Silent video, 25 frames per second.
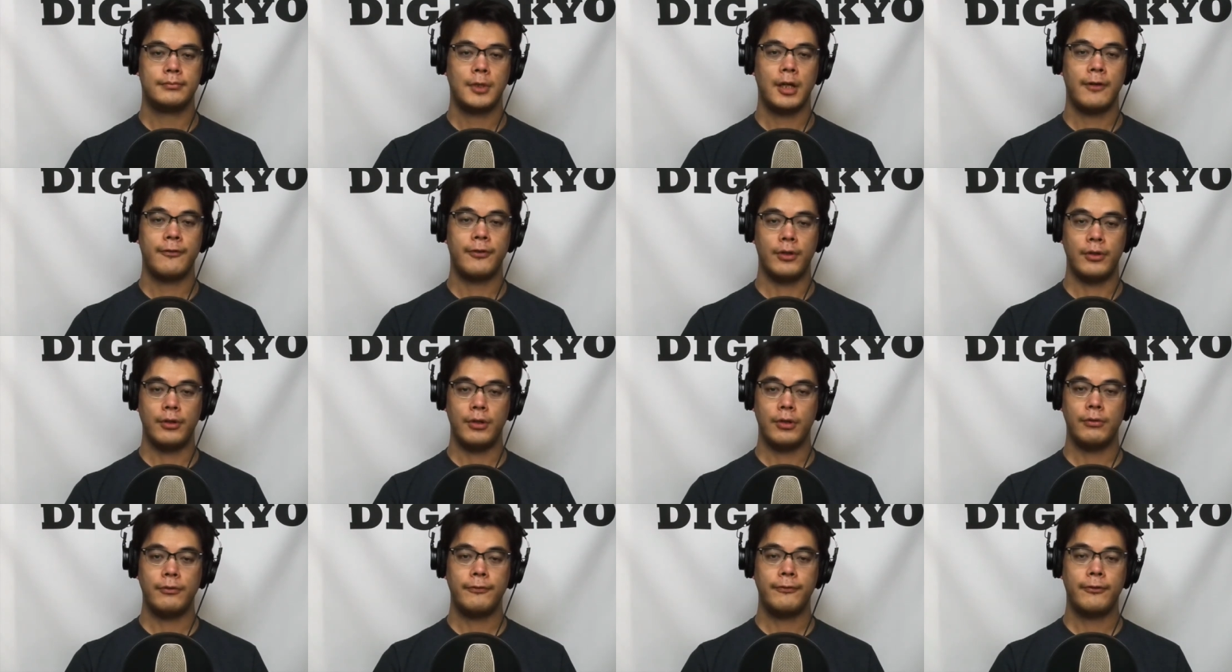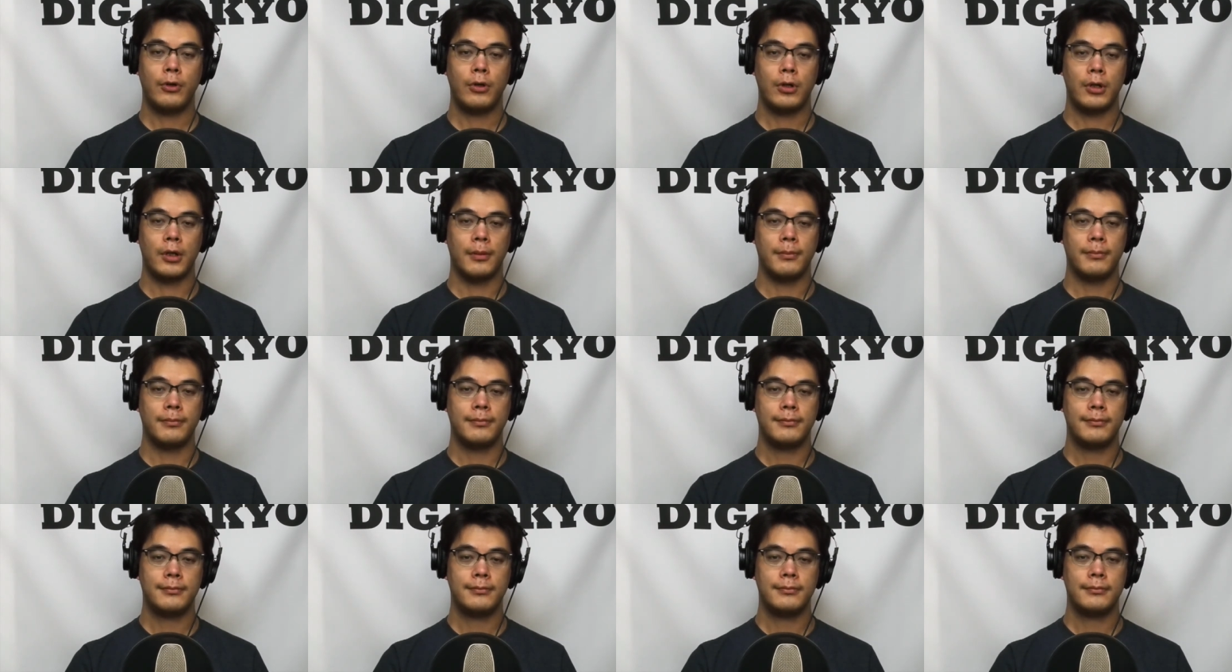Footnote 4
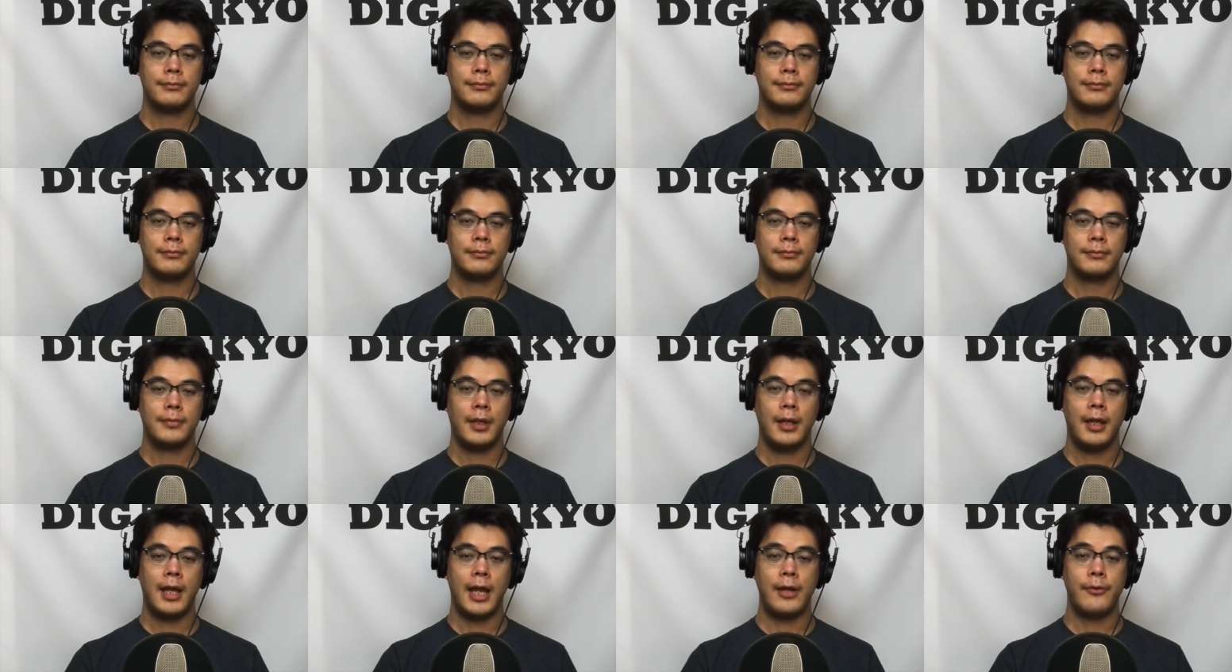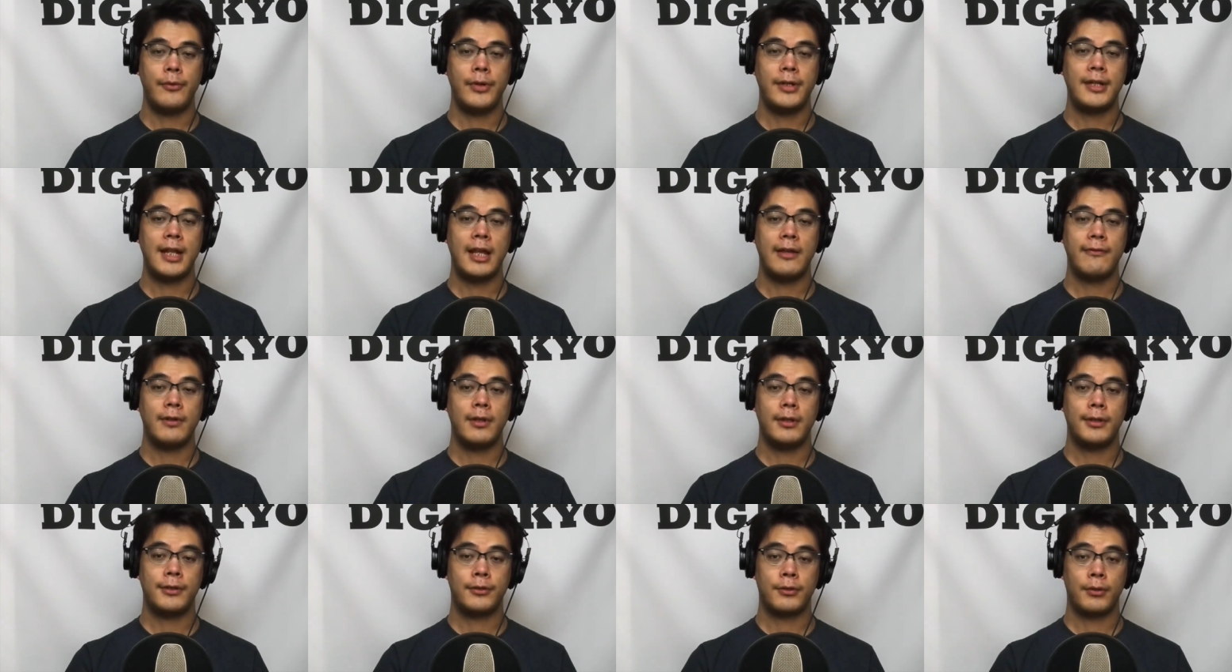Henry
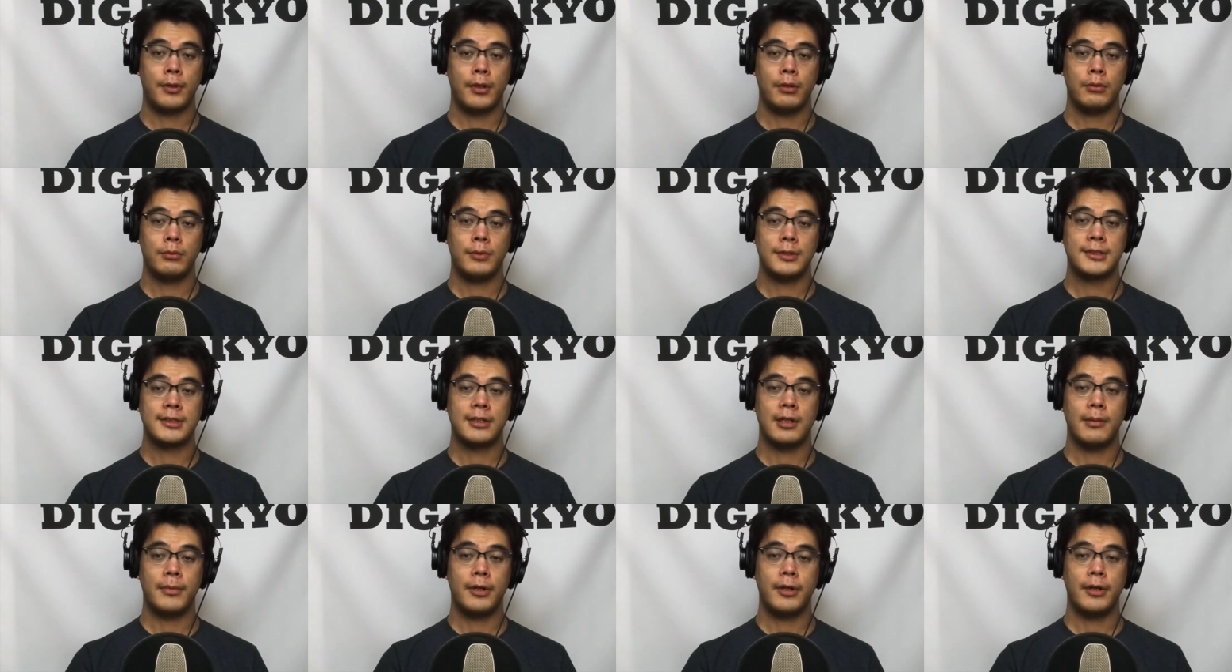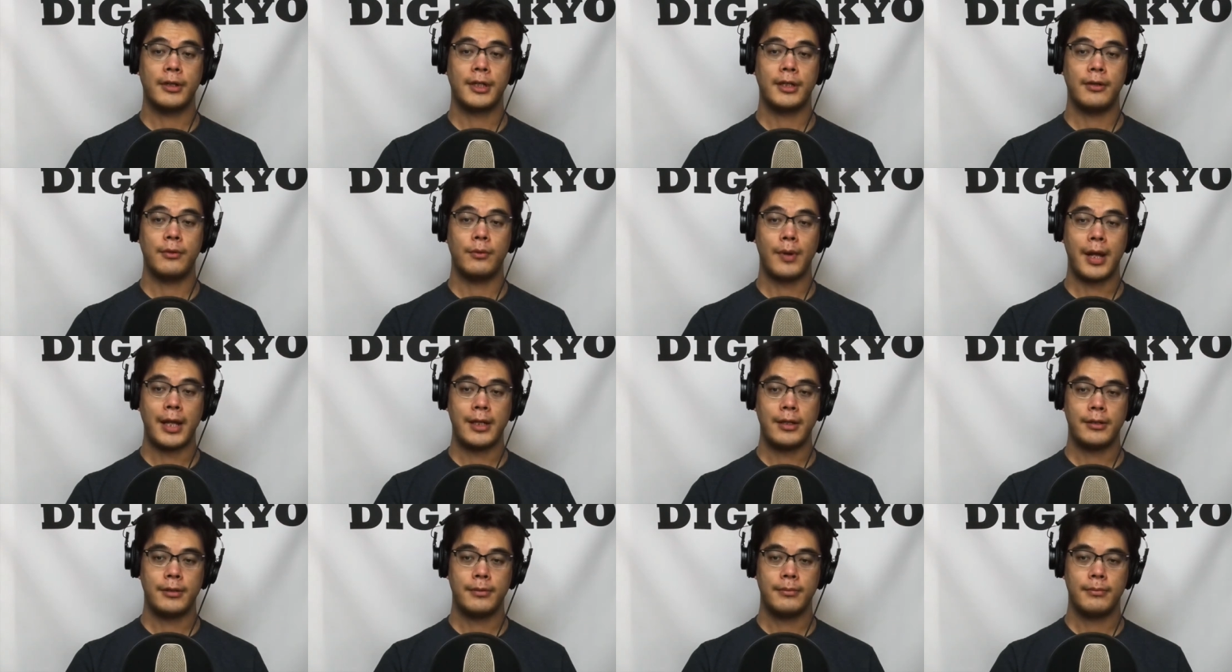David Thoreau was an American
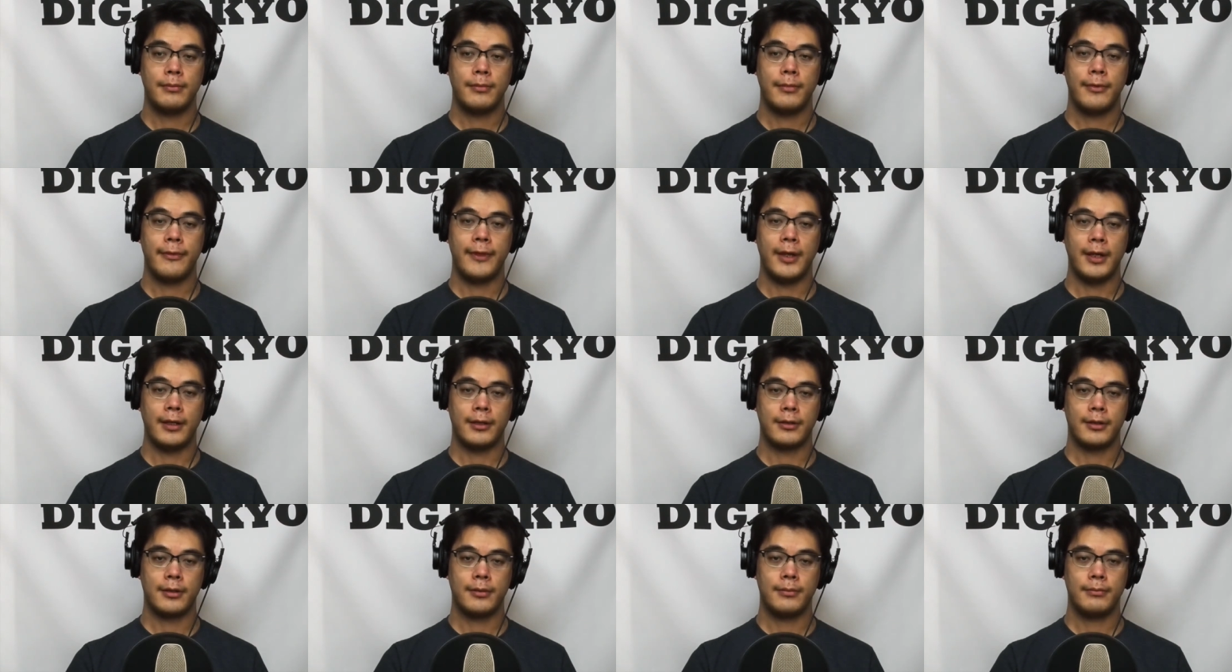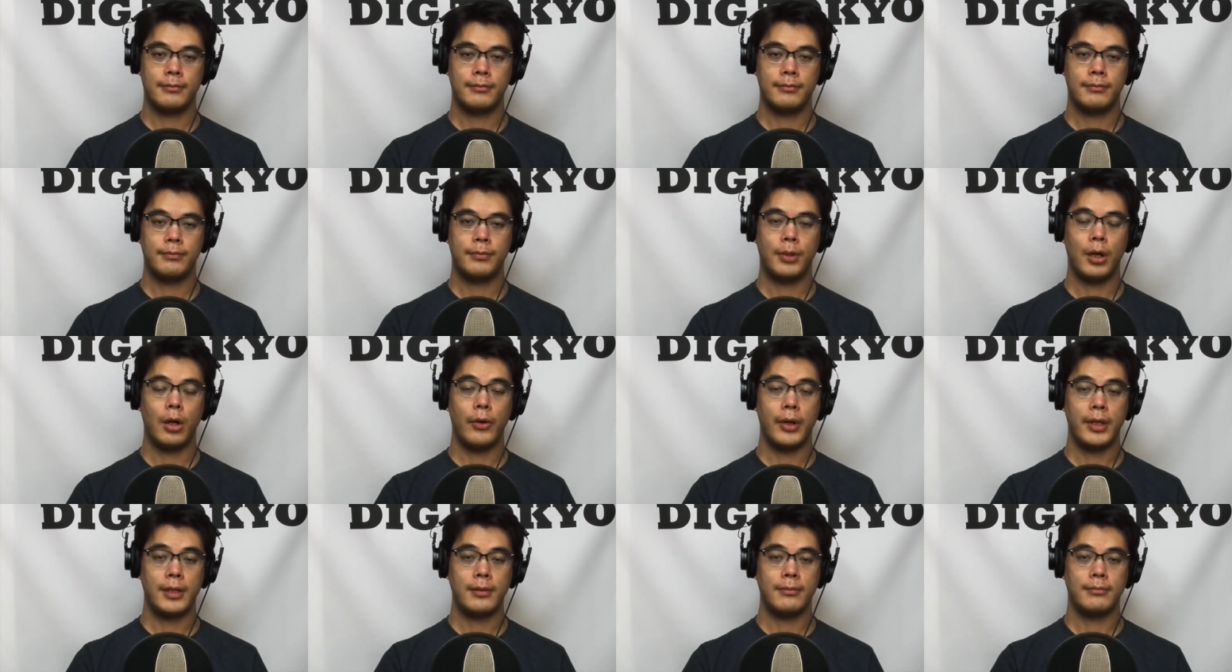writer, thinker,
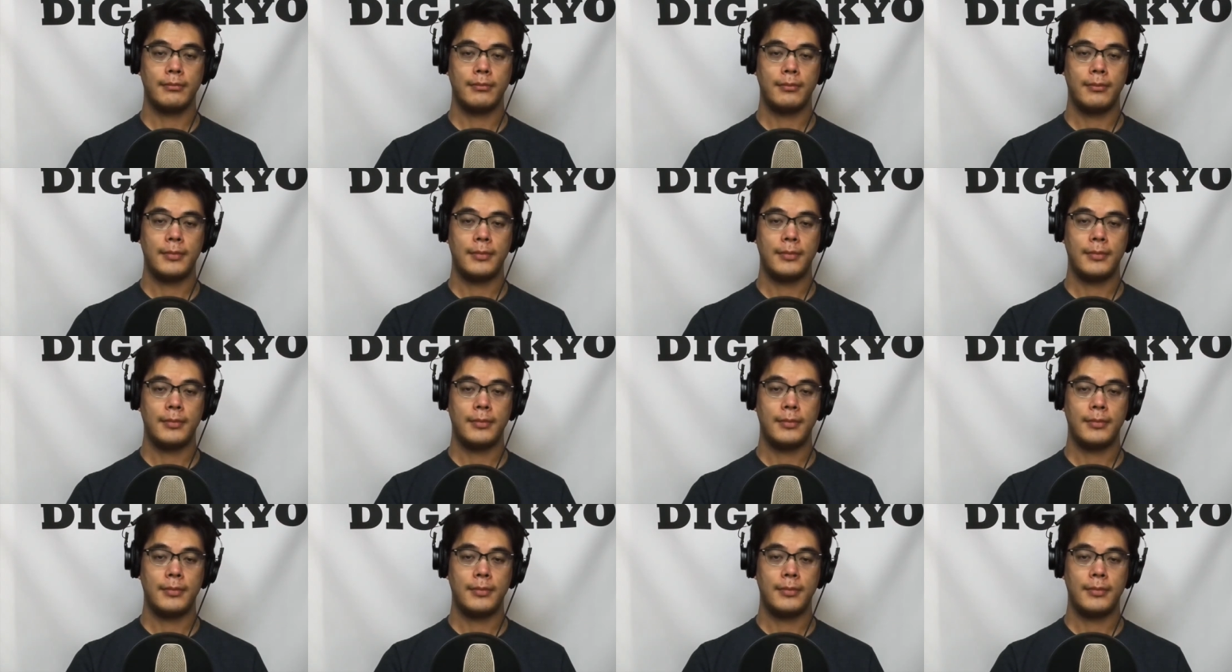poet,